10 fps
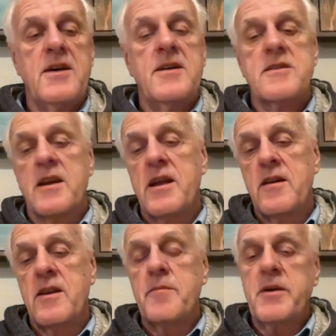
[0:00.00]
So now
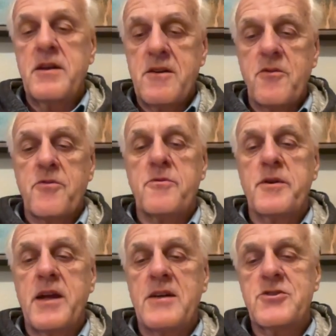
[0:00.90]
let me go through
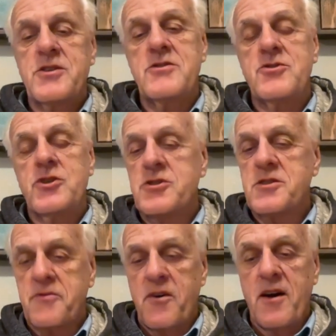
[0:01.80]
and actually
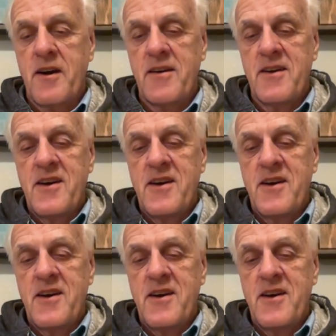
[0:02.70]
justify